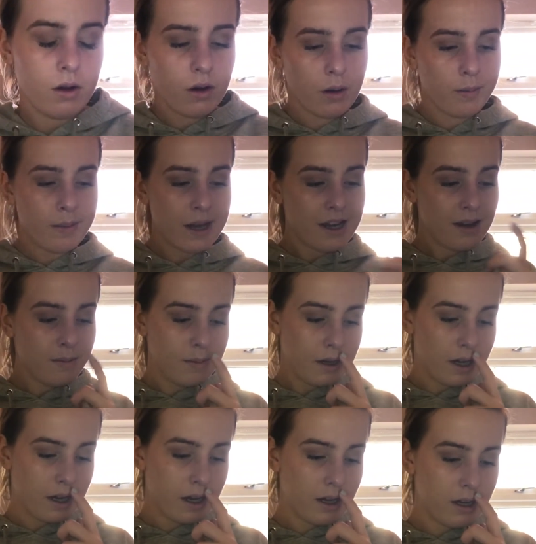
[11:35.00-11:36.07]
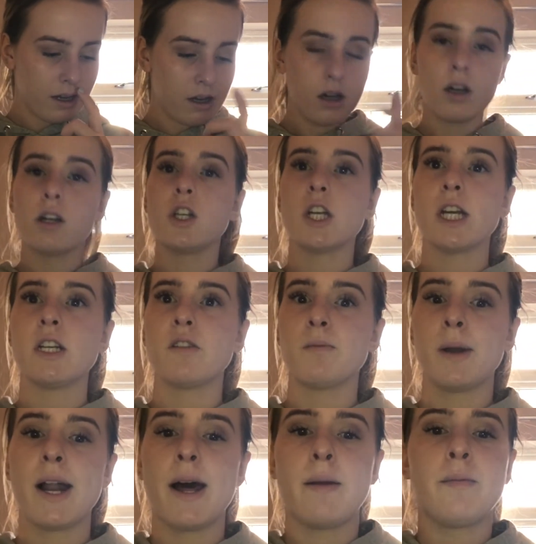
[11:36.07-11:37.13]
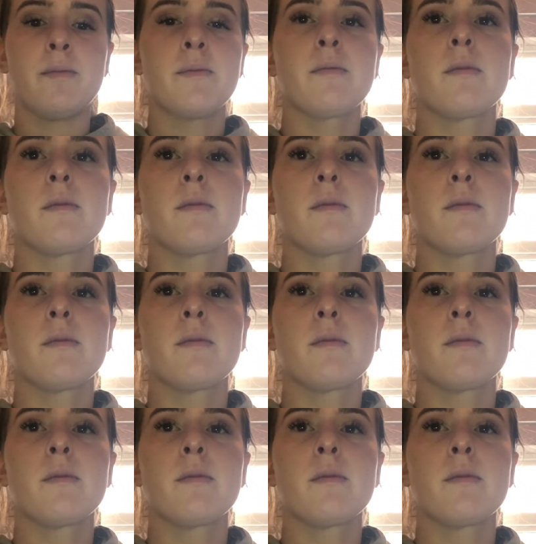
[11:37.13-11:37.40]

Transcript: or maybe, change of plan.